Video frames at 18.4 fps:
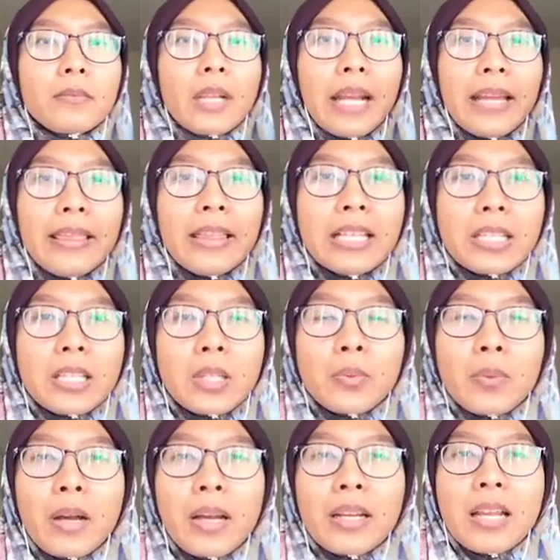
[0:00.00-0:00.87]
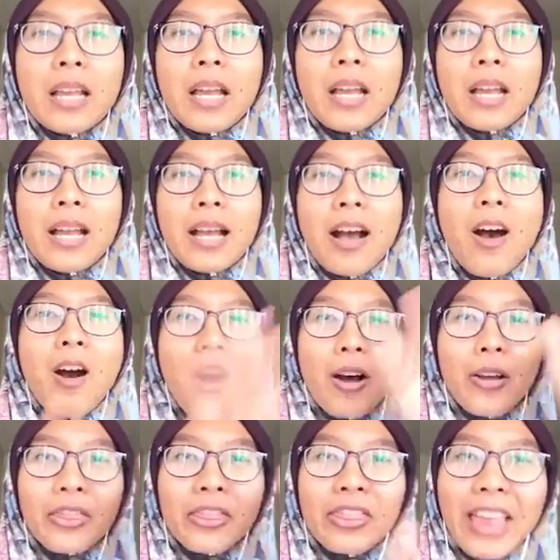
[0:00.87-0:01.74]
And this is what,
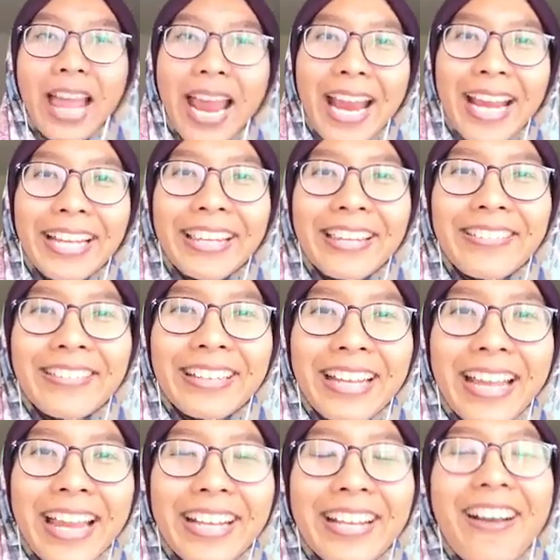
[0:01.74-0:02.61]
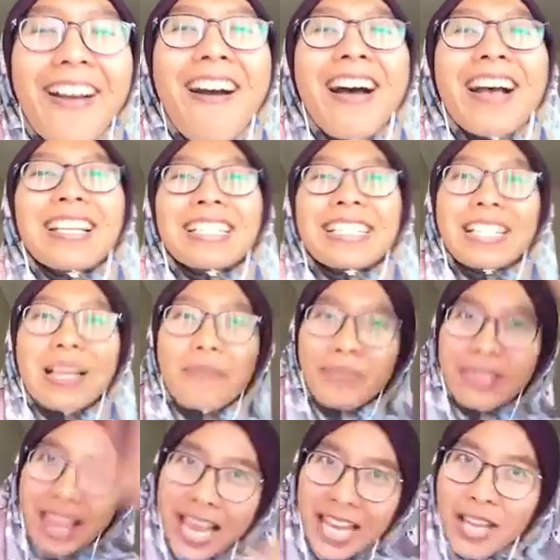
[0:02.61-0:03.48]
oh, thank you, Nick.
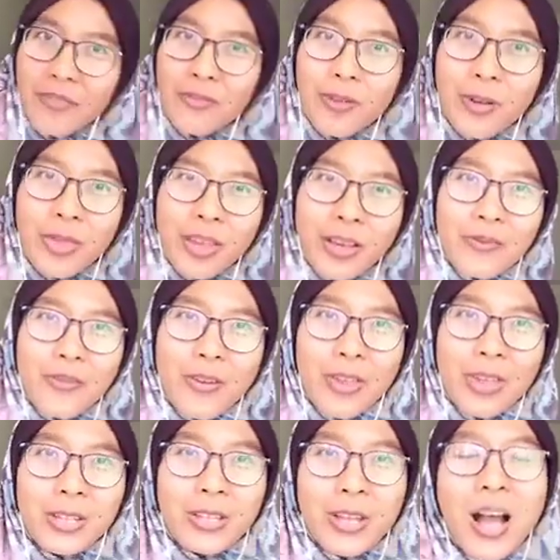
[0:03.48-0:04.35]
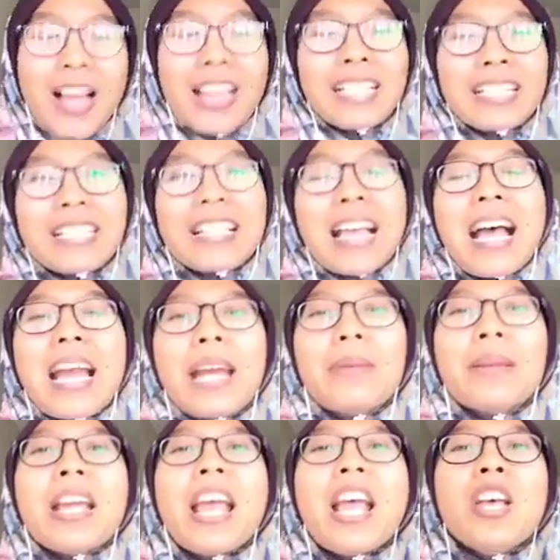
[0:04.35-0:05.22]
Awesome. Thank you for the dollar
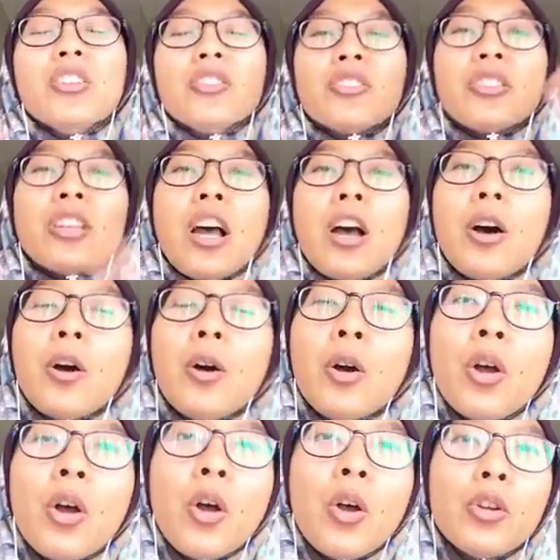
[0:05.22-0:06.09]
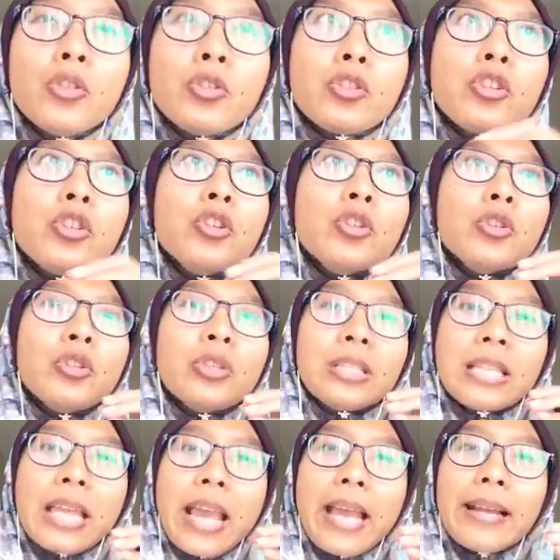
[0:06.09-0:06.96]
sign. So
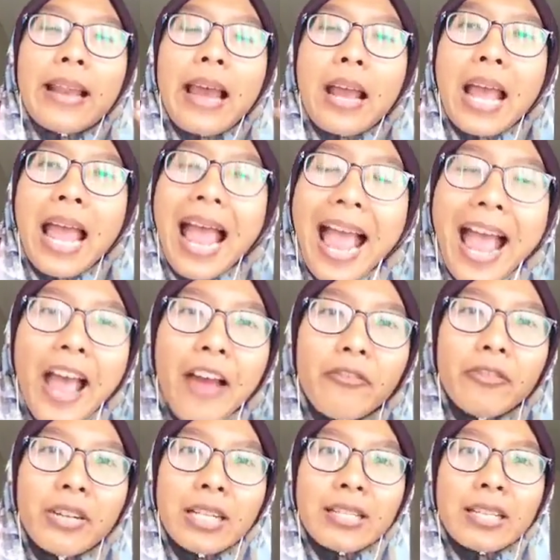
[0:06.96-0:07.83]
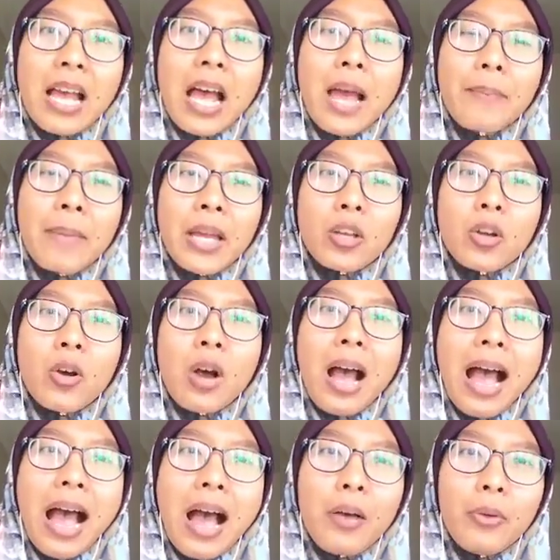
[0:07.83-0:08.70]
choosing, like, every time I
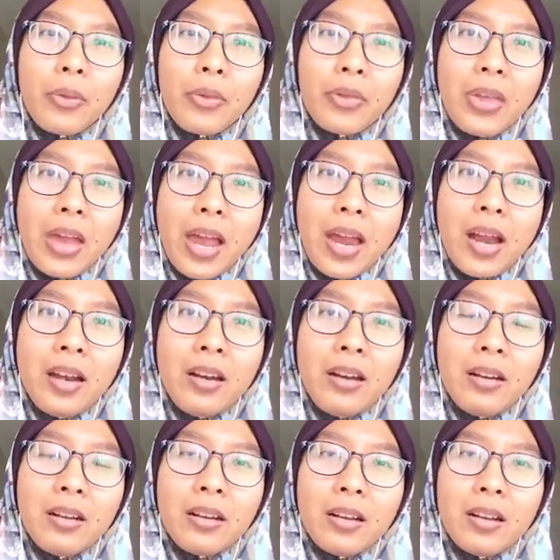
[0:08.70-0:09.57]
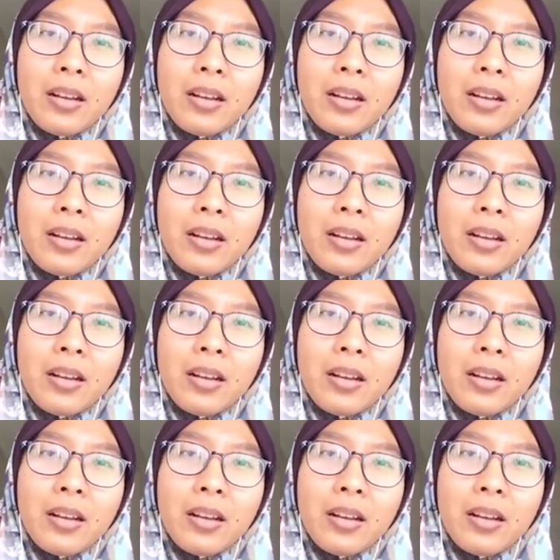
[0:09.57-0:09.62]
go out there,